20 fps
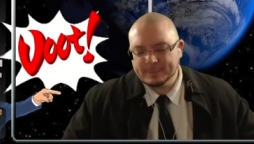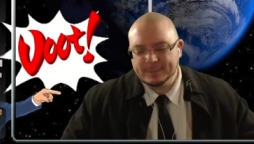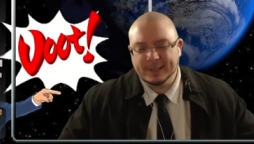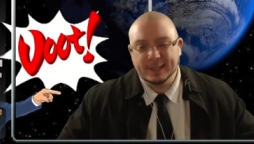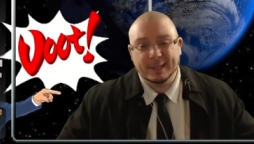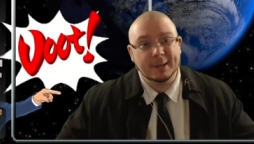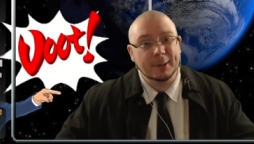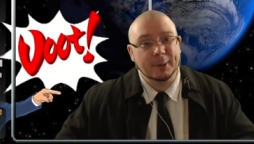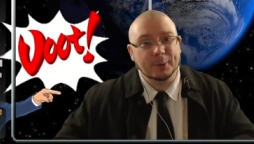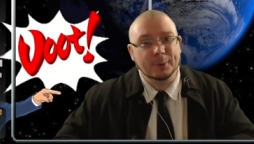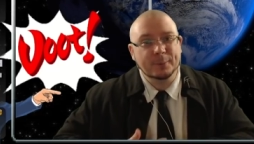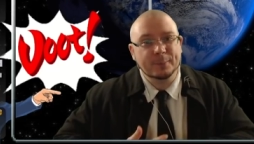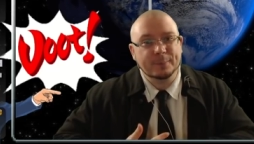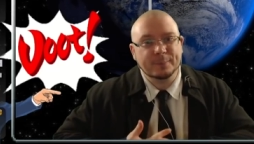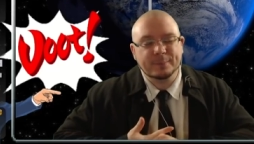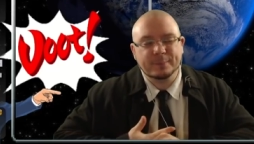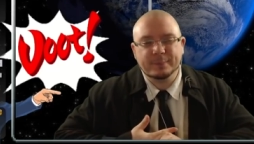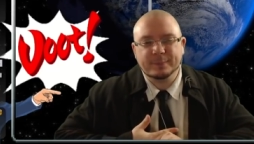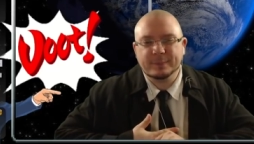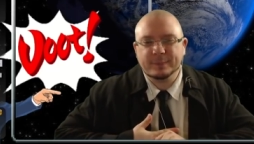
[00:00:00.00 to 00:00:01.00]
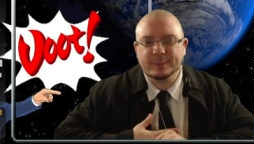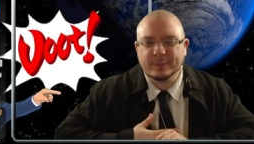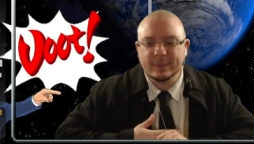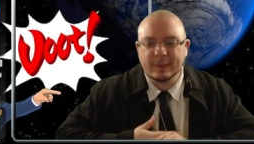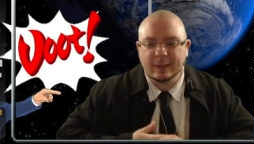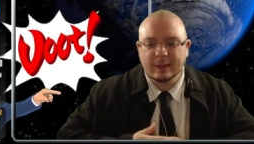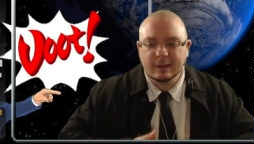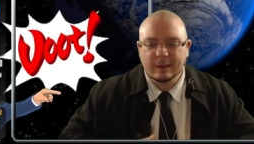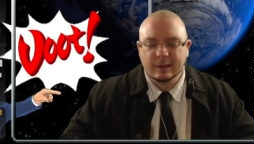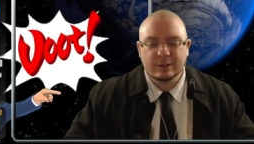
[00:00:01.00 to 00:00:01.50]
You know?
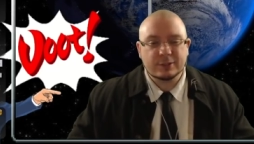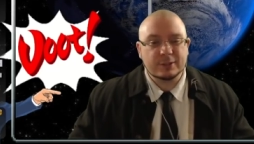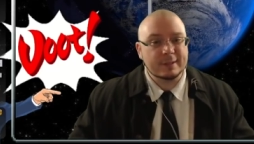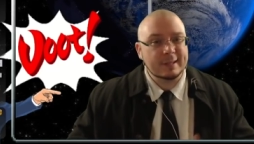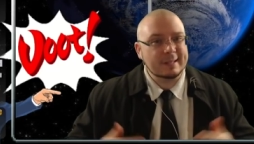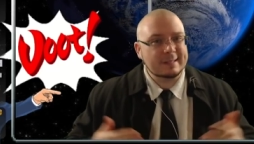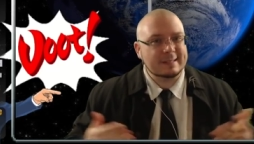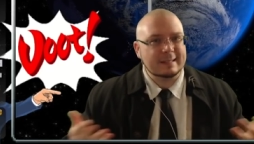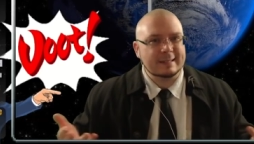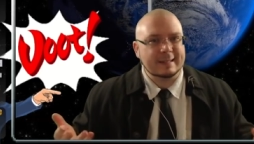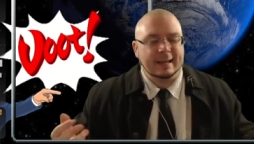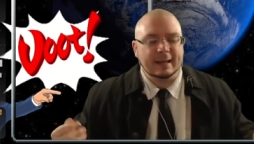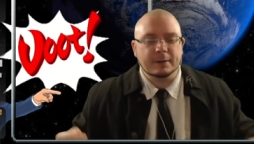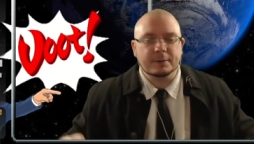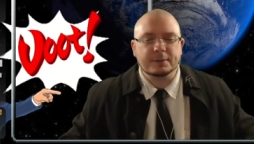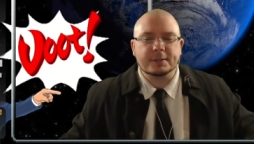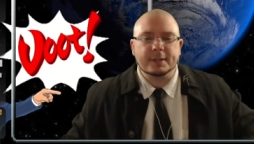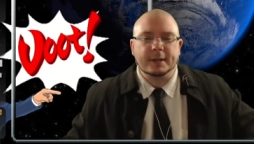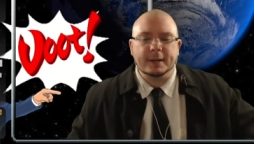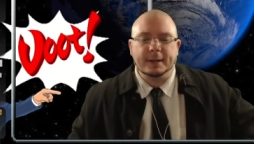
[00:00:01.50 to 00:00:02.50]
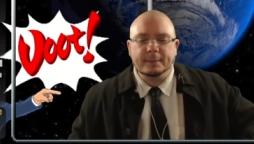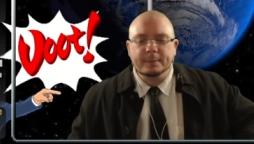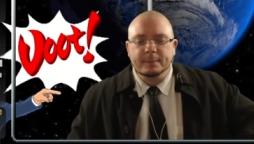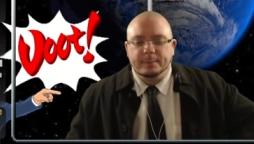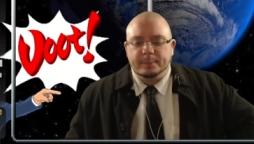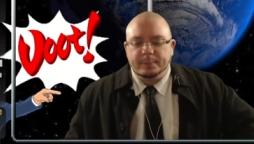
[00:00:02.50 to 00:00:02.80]
So that's a downside.